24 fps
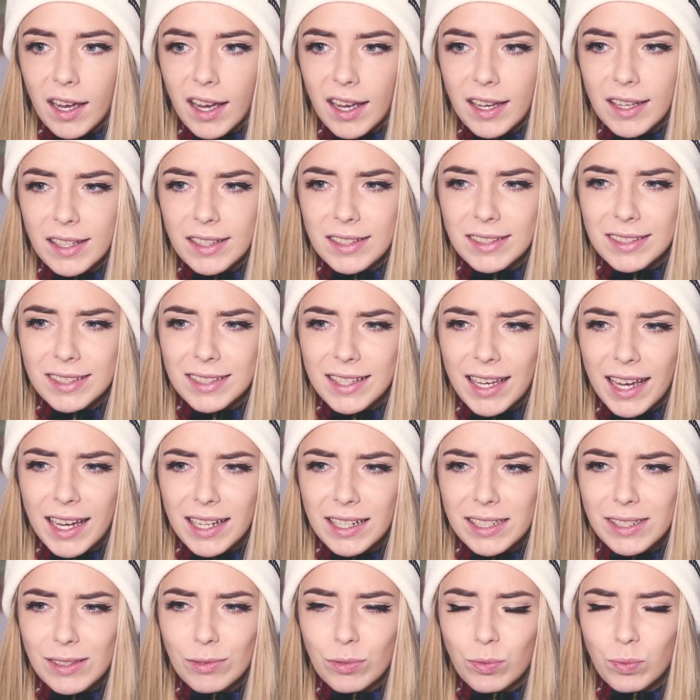It's kind
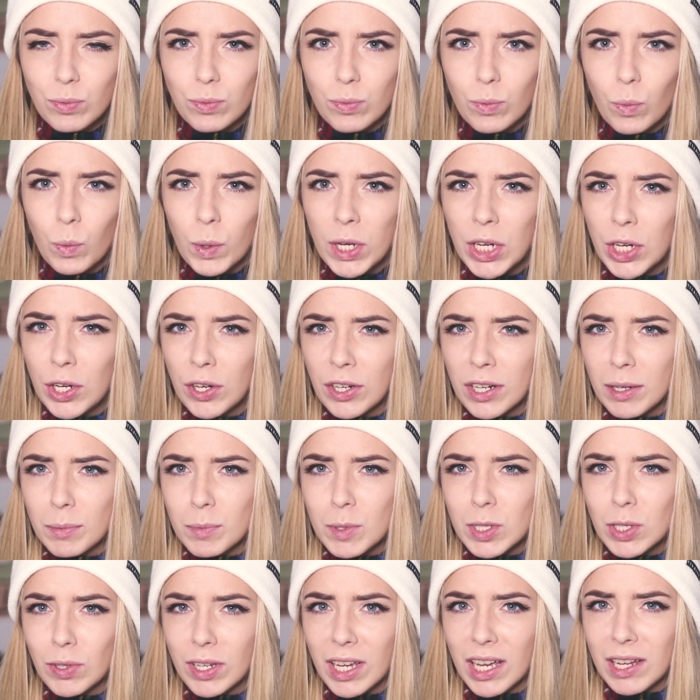of weird. I'm
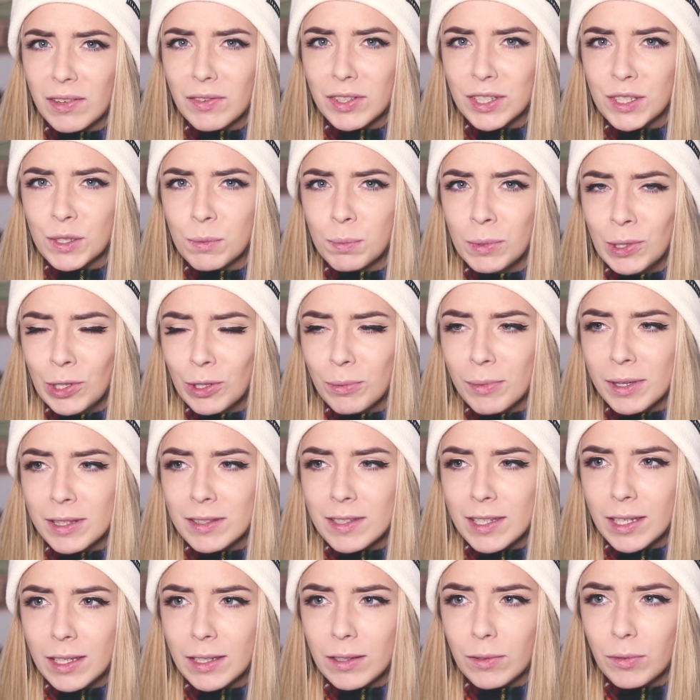still kind of
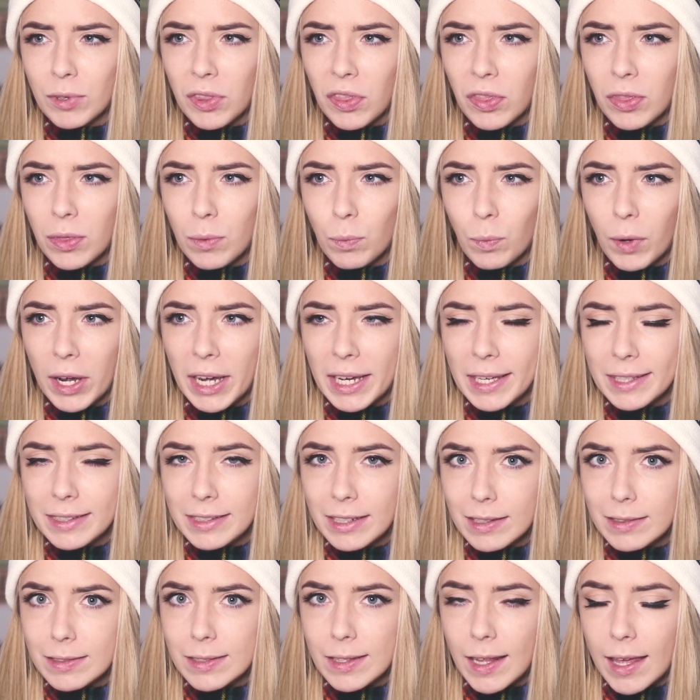experimenting with why it
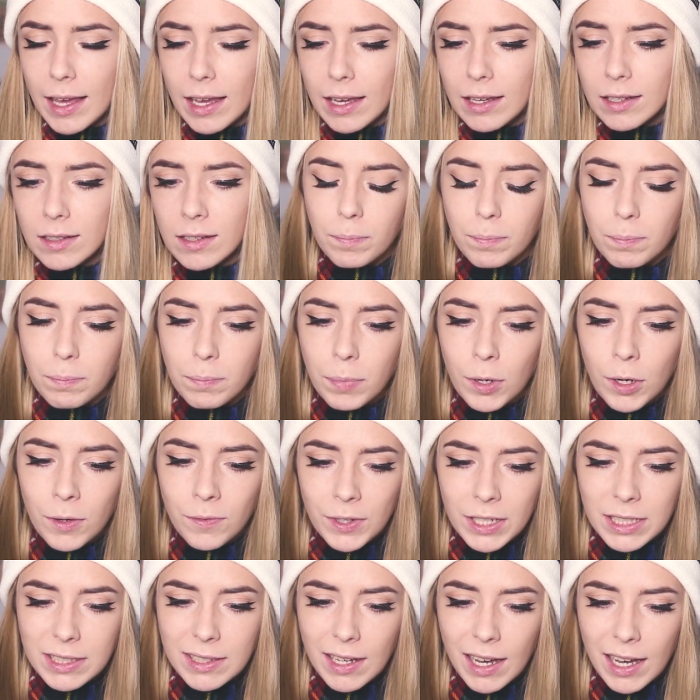does that.
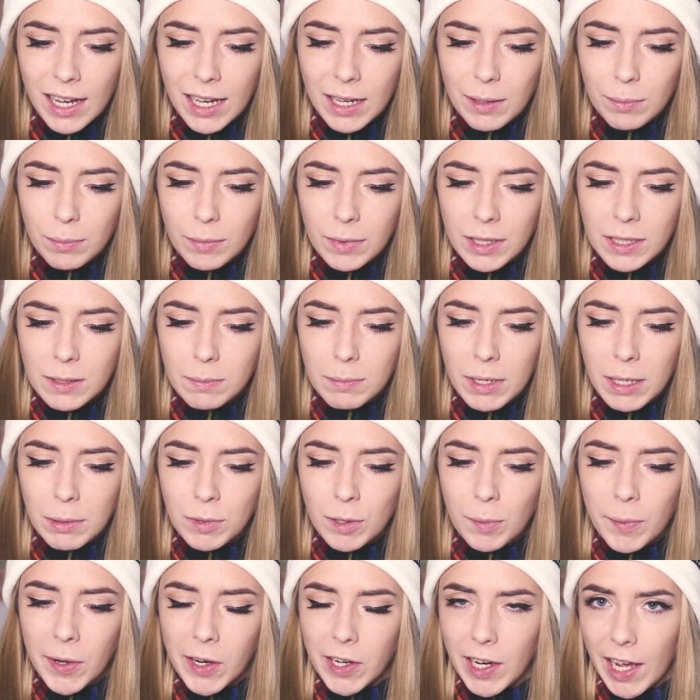Perfect time is
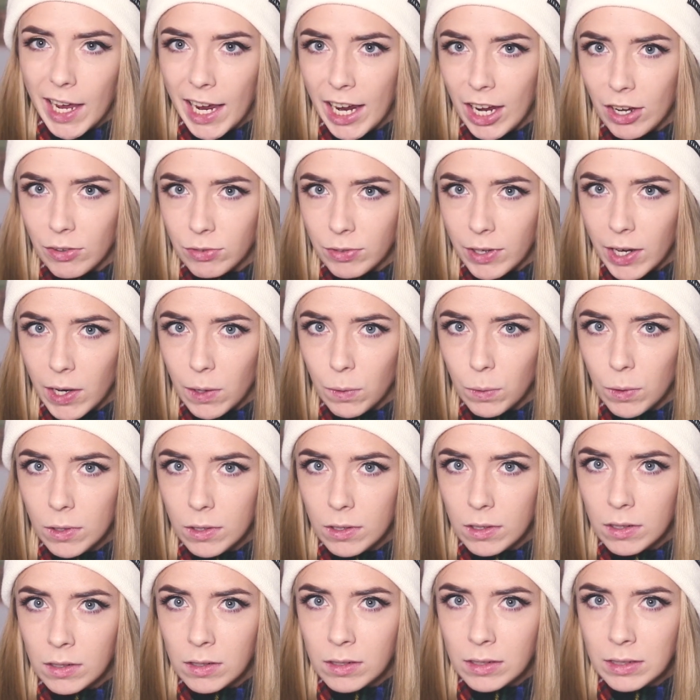maybe about a half
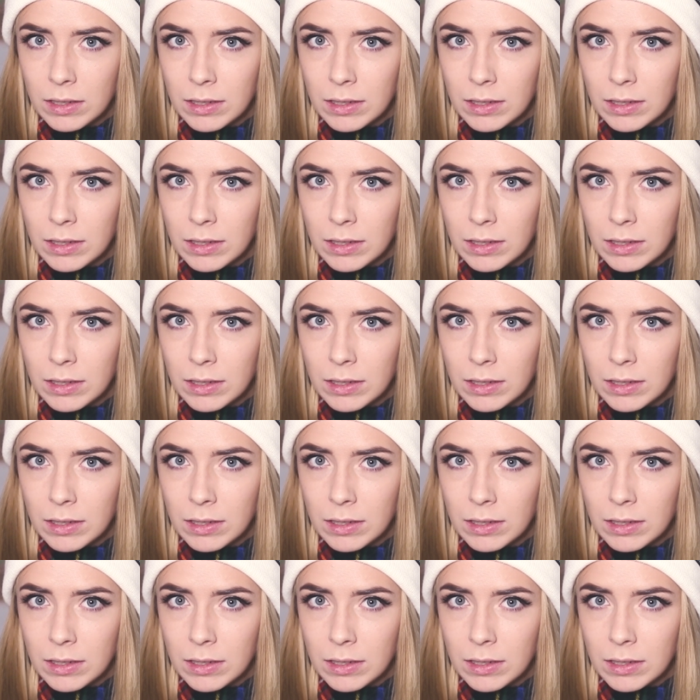hour,